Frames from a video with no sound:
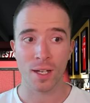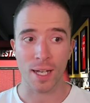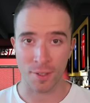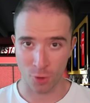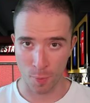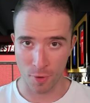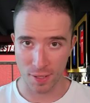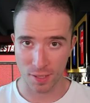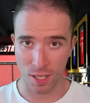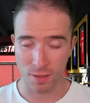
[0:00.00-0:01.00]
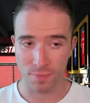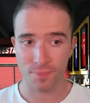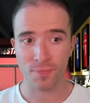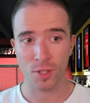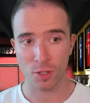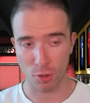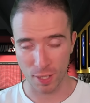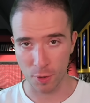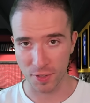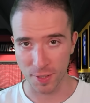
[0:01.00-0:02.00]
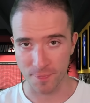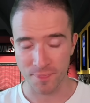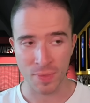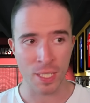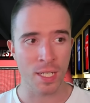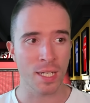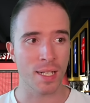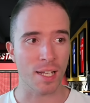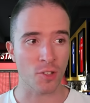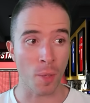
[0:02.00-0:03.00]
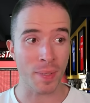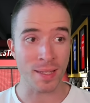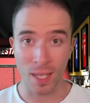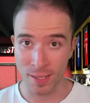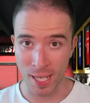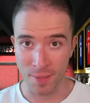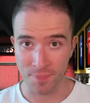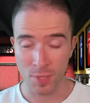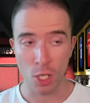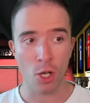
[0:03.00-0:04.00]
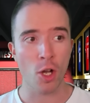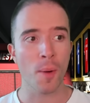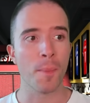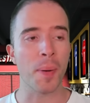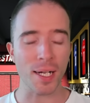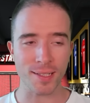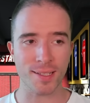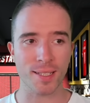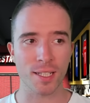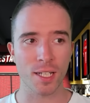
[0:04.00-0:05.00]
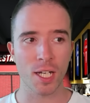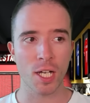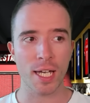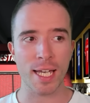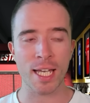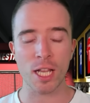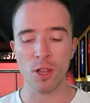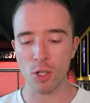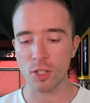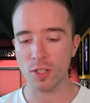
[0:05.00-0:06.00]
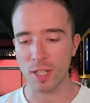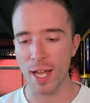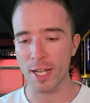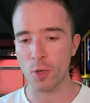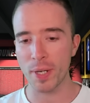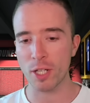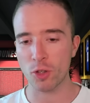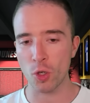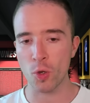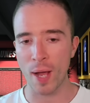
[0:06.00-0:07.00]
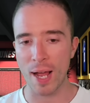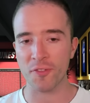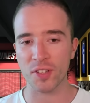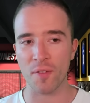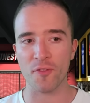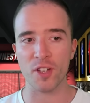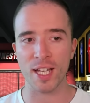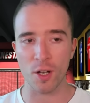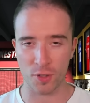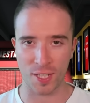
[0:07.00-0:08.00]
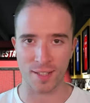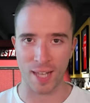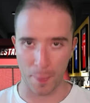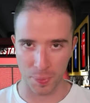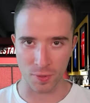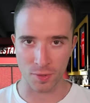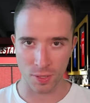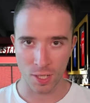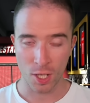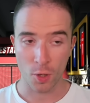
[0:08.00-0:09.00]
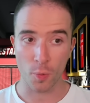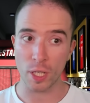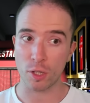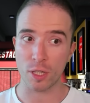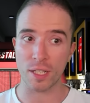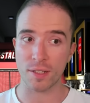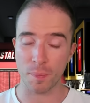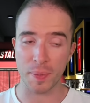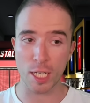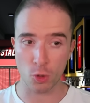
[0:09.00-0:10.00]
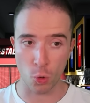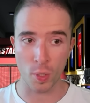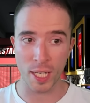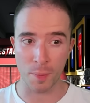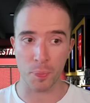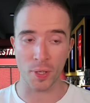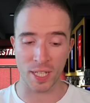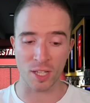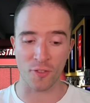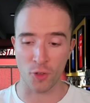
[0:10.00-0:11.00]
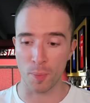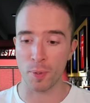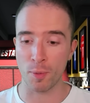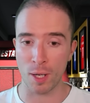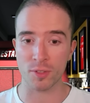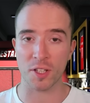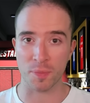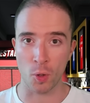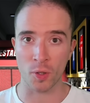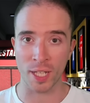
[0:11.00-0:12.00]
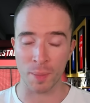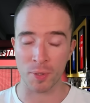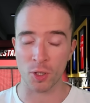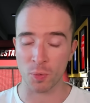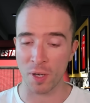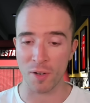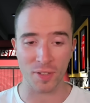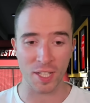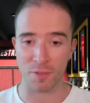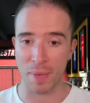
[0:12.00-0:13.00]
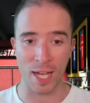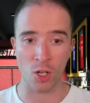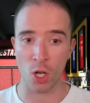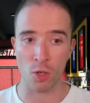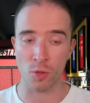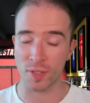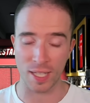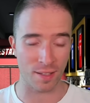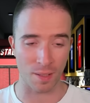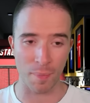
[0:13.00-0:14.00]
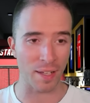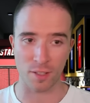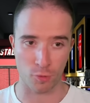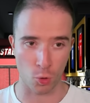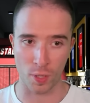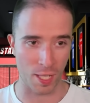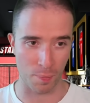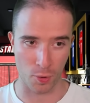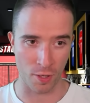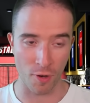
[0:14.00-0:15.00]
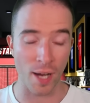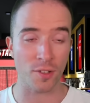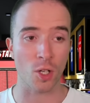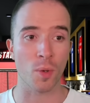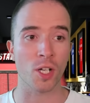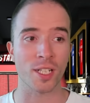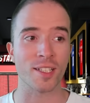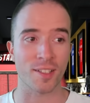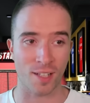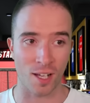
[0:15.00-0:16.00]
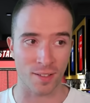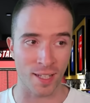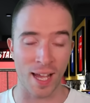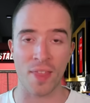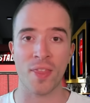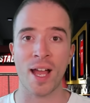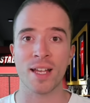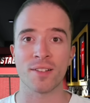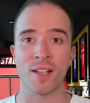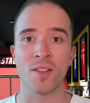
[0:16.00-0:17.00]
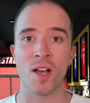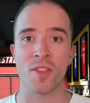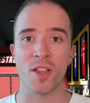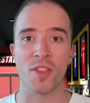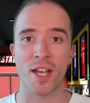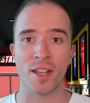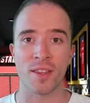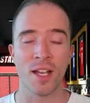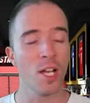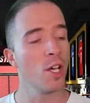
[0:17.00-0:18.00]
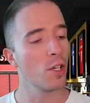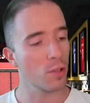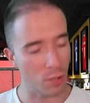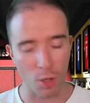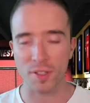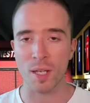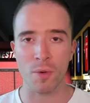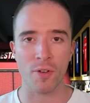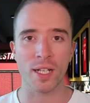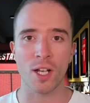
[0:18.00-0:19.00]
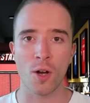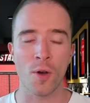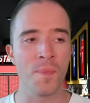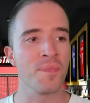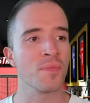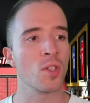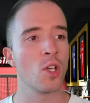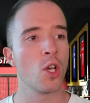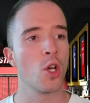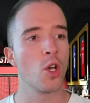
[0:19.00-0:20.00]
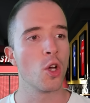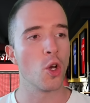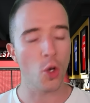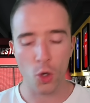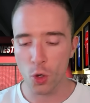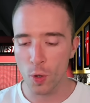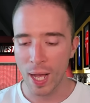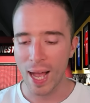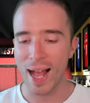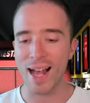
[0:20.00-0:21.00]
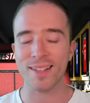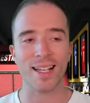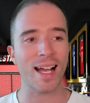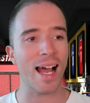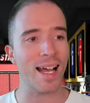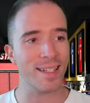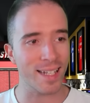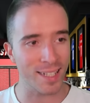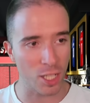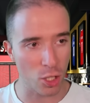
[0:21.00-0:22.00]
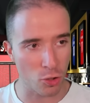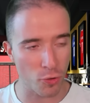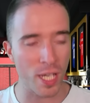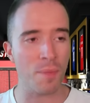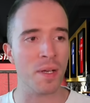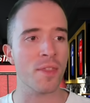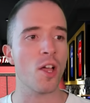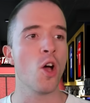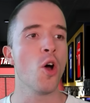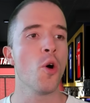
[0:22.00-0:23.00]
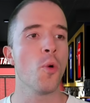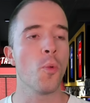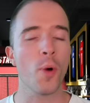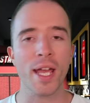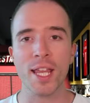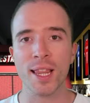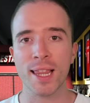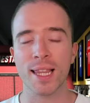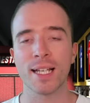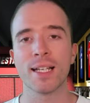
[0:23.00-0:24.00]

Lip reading: Enzo Maresca to Chelsea. That's not been done yet. But it looks like we do have something else that's happened, which is a big talking point in the football world this morning, because wherever this man goes, it's a massive talking point, right? So we're going to discuss it. And that is none other than Jose Mourinho, who has had an agreement with